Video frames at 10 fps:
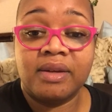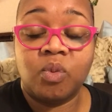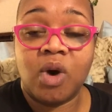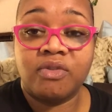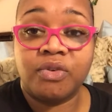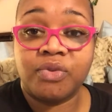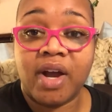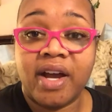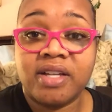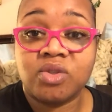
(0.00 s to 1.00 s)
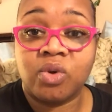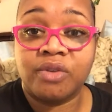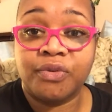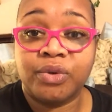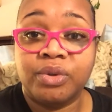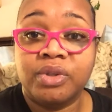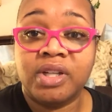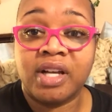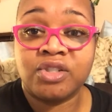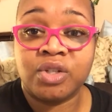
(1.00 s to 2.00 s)
waffle fries or fruit,
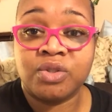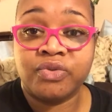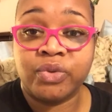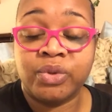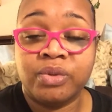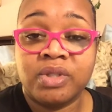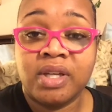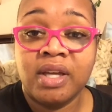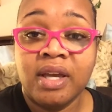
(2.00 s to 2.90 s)
and I chose fruit.